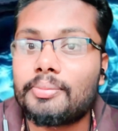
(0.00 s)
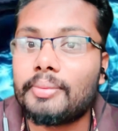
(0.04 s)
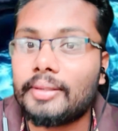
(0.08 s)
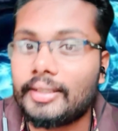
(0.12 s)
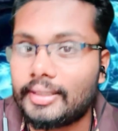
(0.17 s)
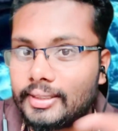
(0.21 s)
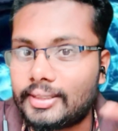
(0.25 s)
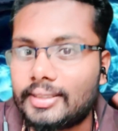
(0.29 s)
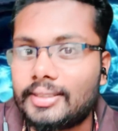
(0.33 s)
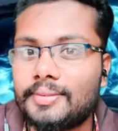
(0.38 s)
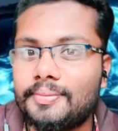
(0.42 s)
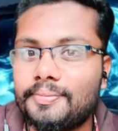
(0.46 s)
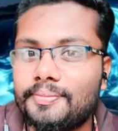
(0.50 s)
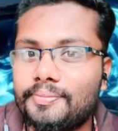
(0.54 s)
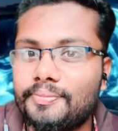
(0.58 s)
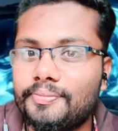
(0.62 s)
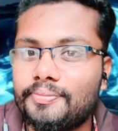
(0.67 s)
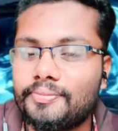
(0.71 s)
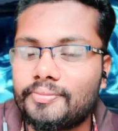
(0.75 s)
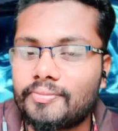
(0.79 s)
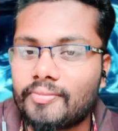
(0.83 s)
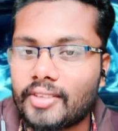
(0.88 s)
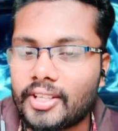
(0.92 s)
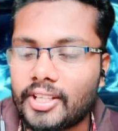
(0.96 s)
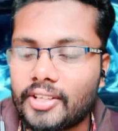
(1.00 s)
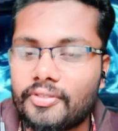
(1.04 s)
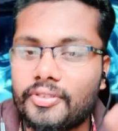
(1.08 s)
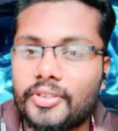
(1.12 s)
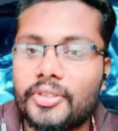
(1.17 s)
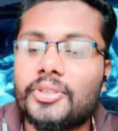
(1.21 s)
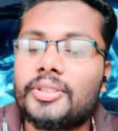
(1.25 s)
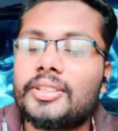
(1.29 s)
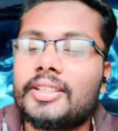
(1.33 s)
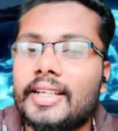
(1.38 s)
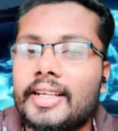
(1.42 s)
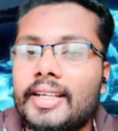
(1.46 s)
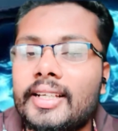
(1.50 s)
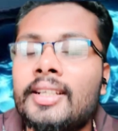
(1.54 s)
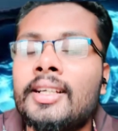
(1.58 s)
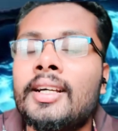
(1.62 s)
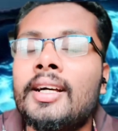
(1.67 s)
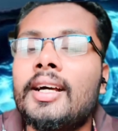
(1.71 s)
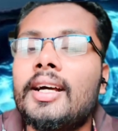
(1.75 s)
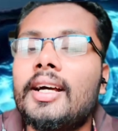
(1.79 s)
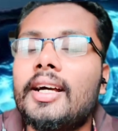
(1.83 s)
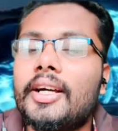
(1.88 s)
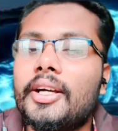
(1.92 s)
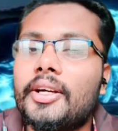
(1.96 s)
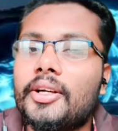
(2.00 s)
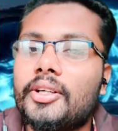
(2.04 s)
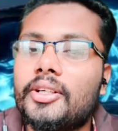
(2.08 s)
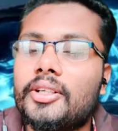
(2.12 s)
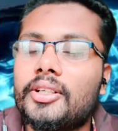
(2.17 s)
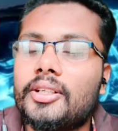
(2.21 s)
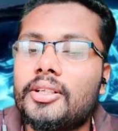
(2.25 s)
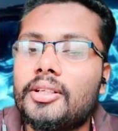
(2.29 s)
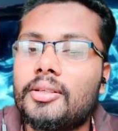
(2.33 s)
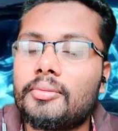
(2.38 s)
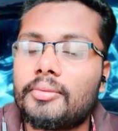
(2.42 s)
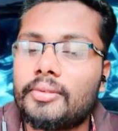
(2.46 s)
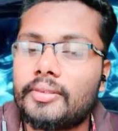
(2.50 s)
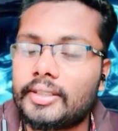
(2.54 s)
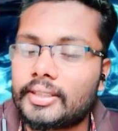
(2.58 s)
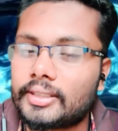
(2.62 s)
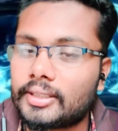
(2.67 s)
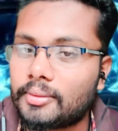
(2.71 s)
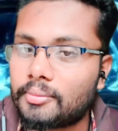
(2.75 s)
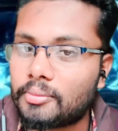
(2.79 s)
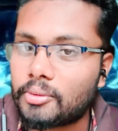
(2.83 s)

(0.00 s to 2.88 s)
But if you take the